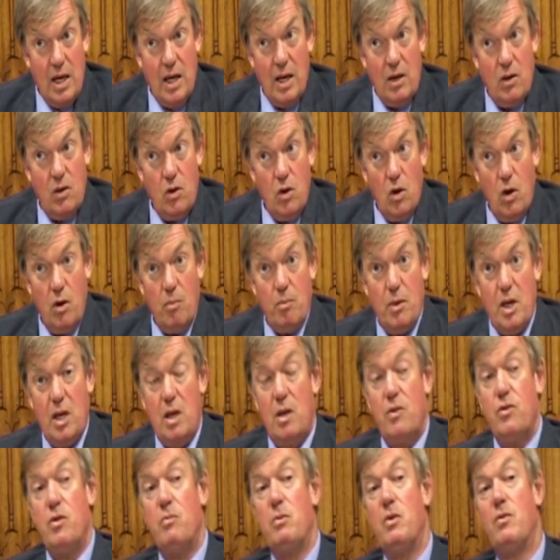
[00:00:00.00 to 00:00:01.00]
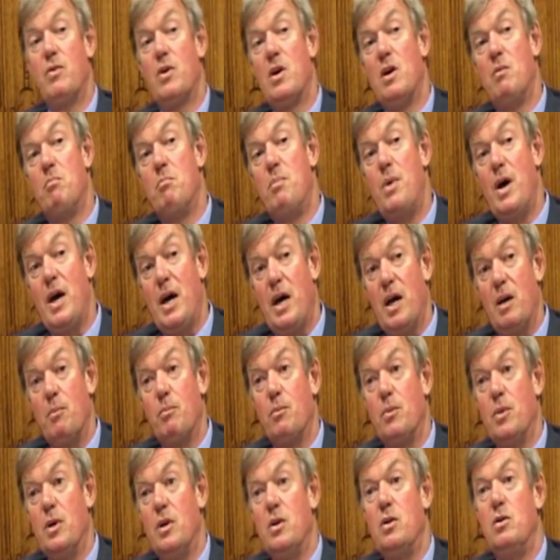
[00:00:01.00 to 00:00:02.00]
And not many of them have come
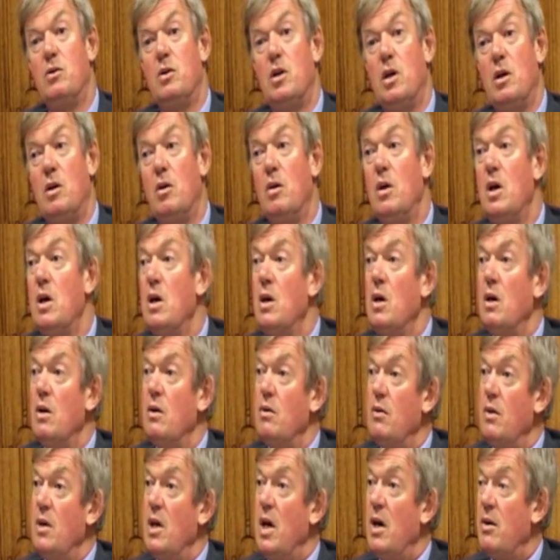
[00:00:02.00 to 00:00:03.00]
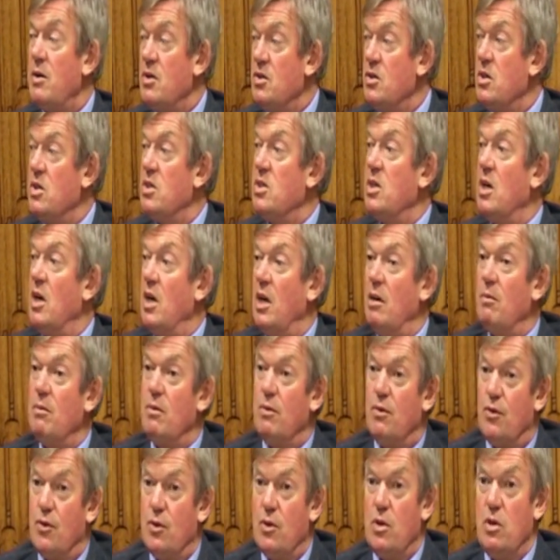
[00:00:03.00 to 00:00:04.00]
back, but you know, now is the
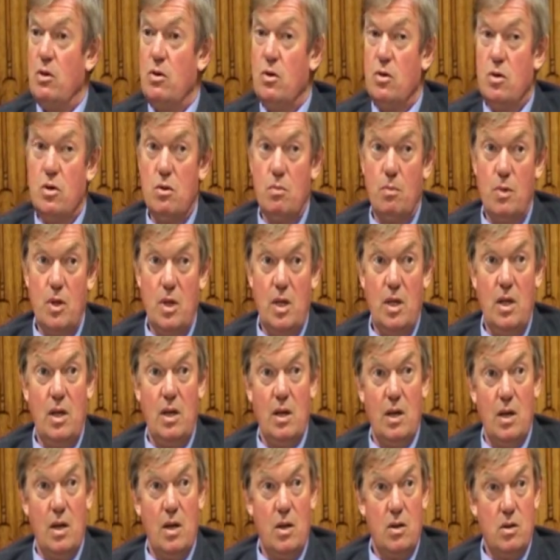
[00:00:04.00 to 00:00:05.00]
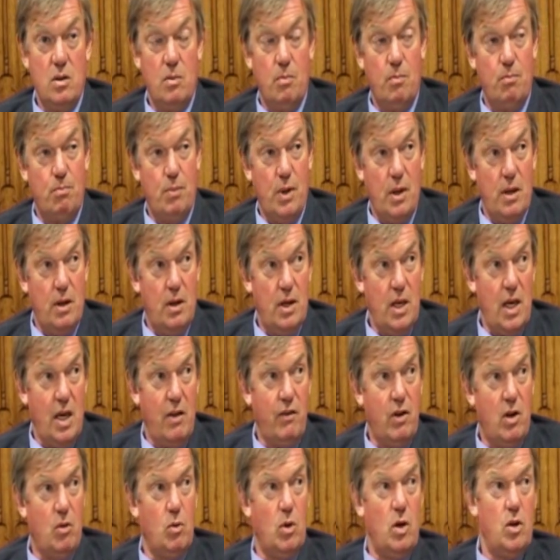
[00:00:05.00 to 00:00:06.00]
time for you to
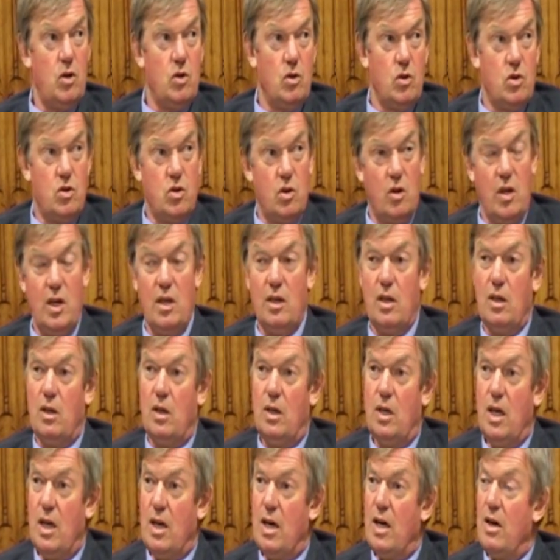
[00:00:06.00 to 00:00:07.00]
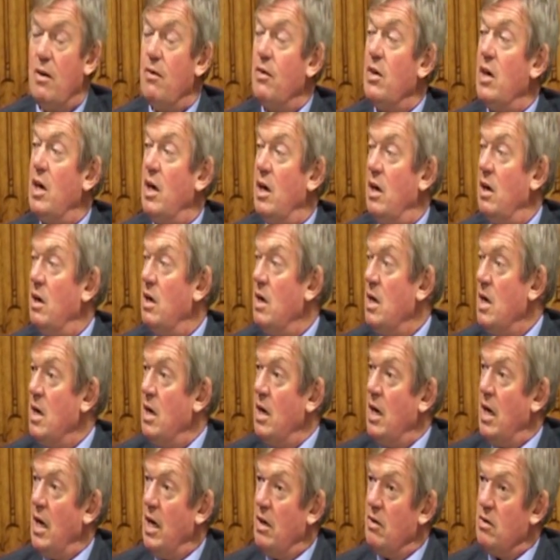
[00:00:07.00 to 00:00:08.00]
believe in what you're doing and get out there
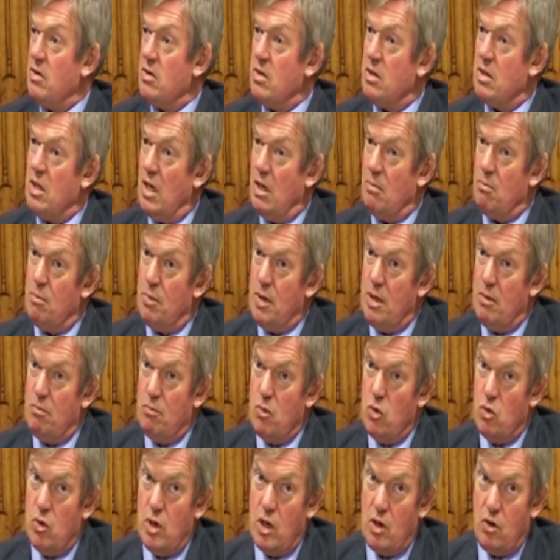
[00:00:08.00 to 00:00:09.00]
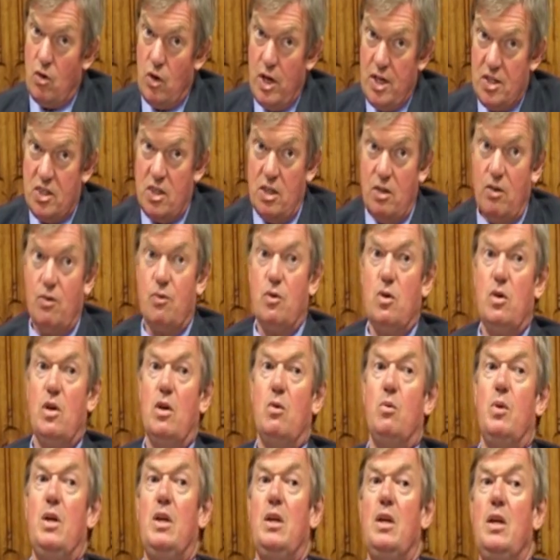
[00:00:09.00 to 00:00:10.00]
and be more aggressive. You
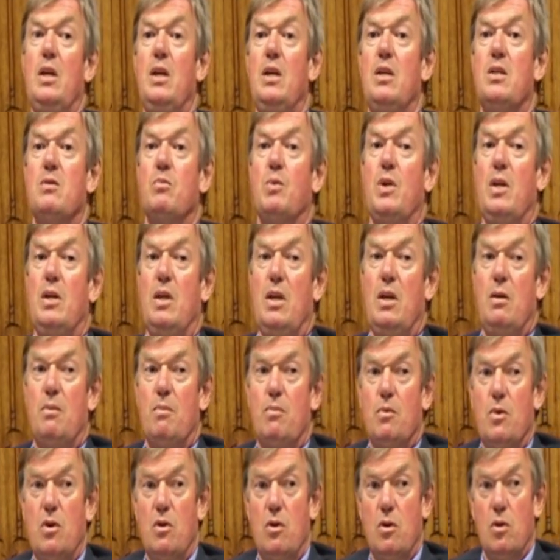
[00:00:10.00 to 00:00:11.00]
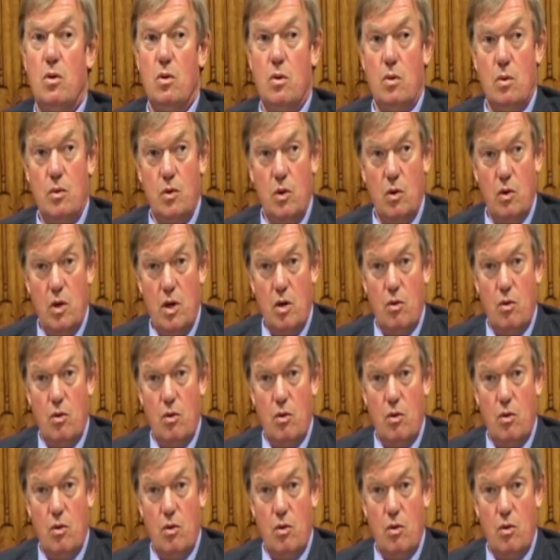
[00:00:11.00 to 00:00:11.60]
know, you're